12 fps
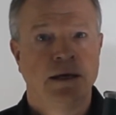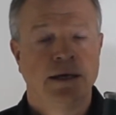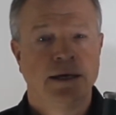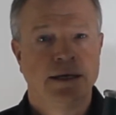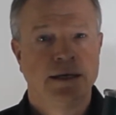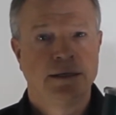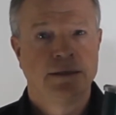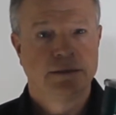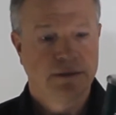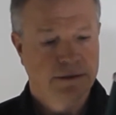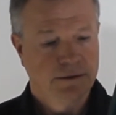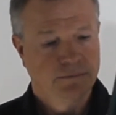And
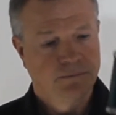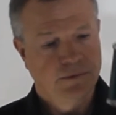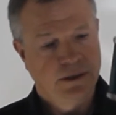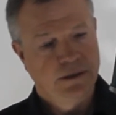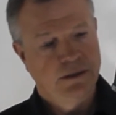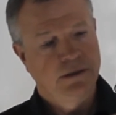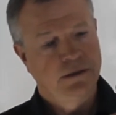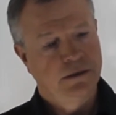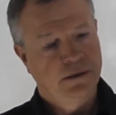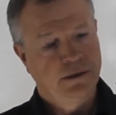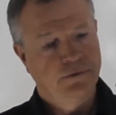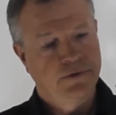
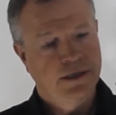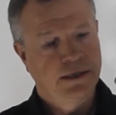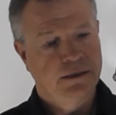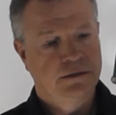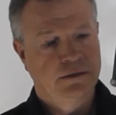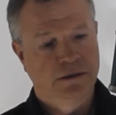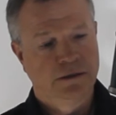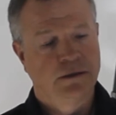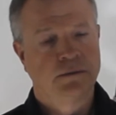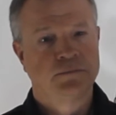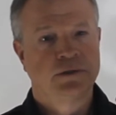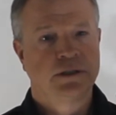out of that
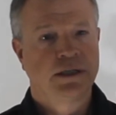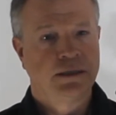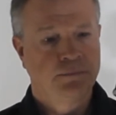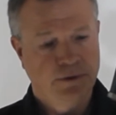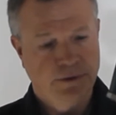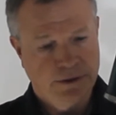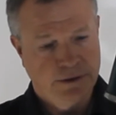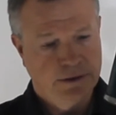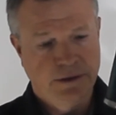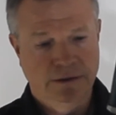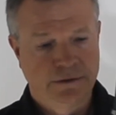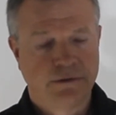comes a cable, and
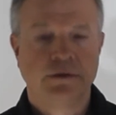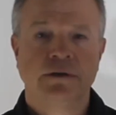that